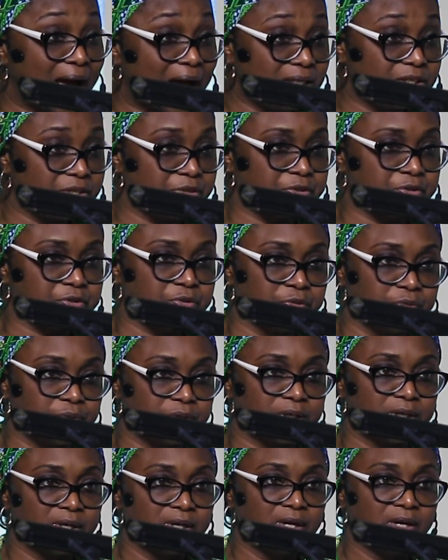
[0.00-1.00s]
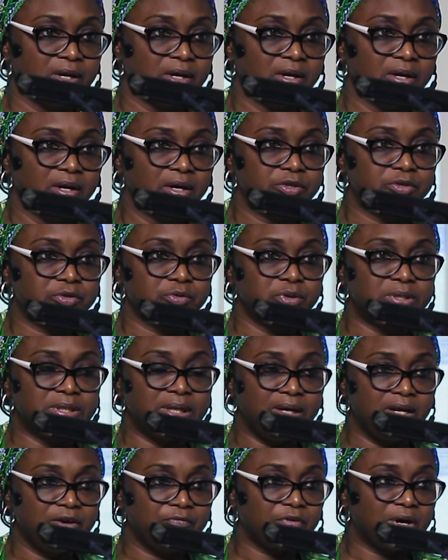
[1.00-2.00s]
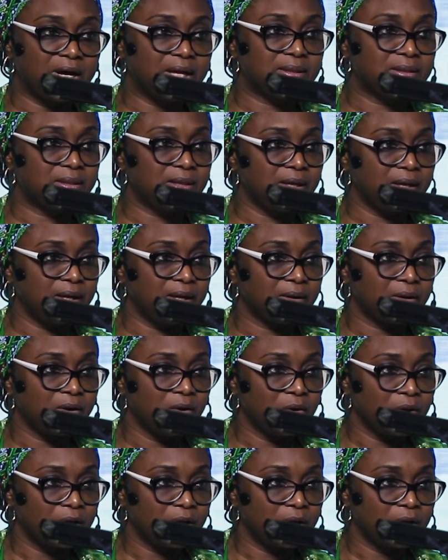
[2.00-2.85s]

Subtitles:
attitude to deliver the